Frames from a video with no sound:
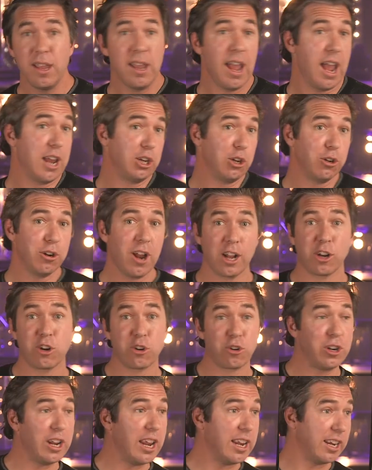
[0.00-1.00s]
And you're not
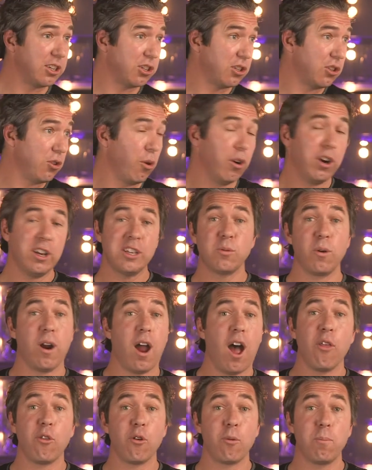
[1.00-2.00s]
creating stories where
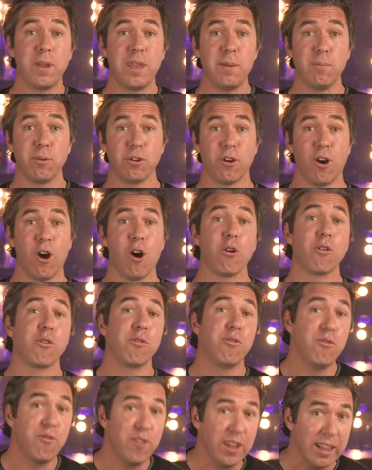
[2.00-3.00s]
other people are
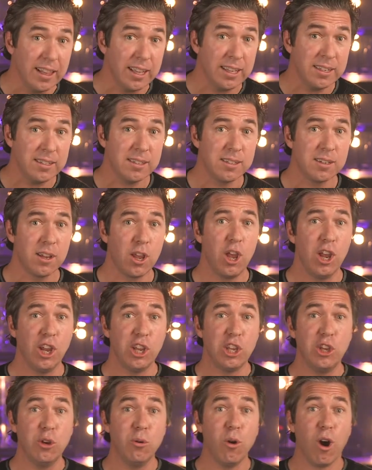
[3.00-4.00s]
villains.
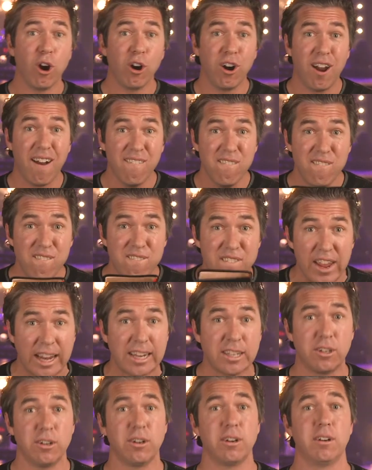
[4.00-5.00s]
You are a
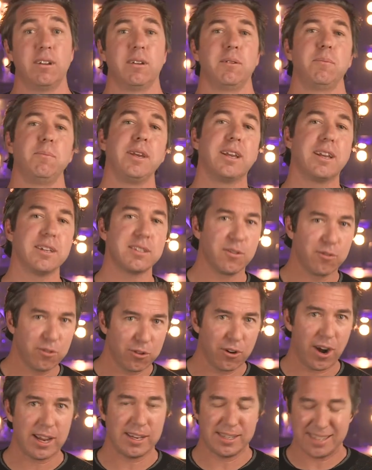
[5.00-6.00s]
victor because of
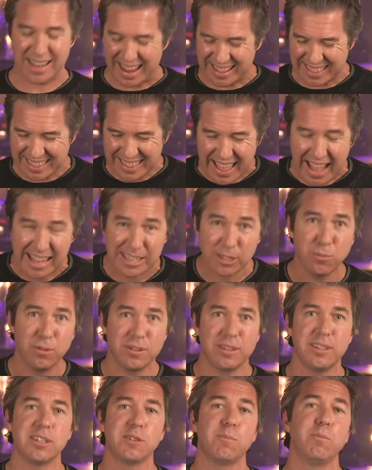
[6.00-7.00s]
Christ. And that's
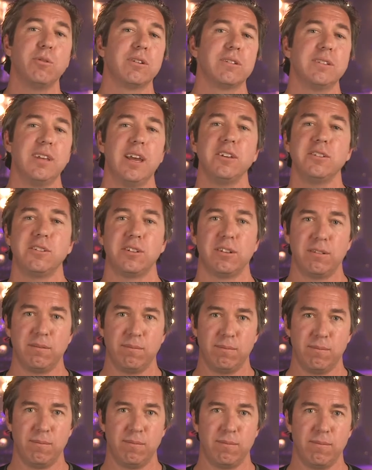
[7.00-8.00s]
what this book tells you.
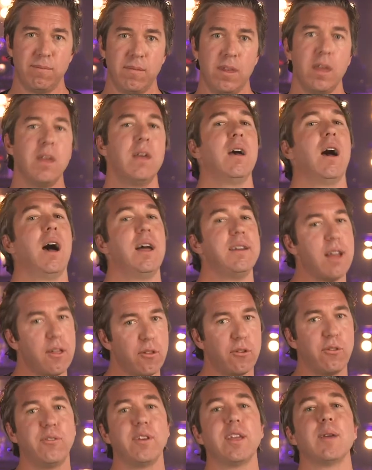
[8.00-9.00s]

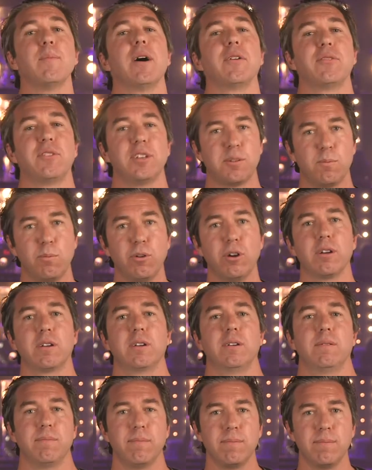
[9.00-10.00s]
Another thing about this book
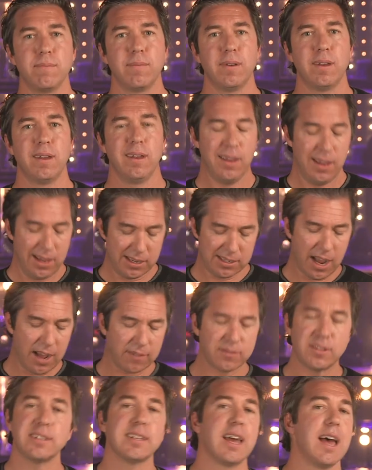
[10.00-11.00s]
is
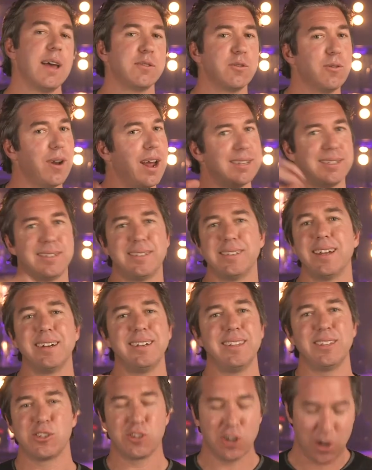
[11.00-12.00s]
oftentimes when I
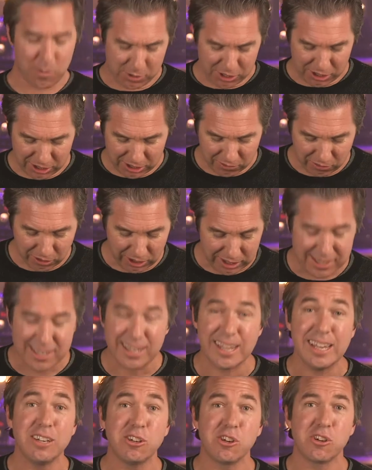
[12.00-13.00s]
study the scriptures for a
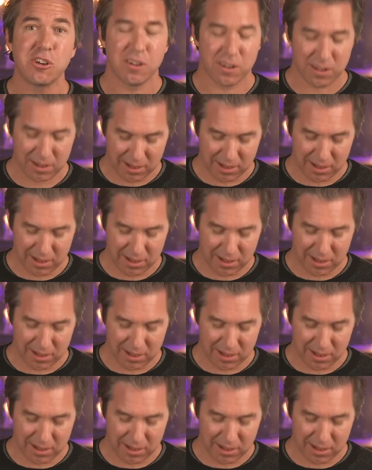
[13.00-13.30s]
teach,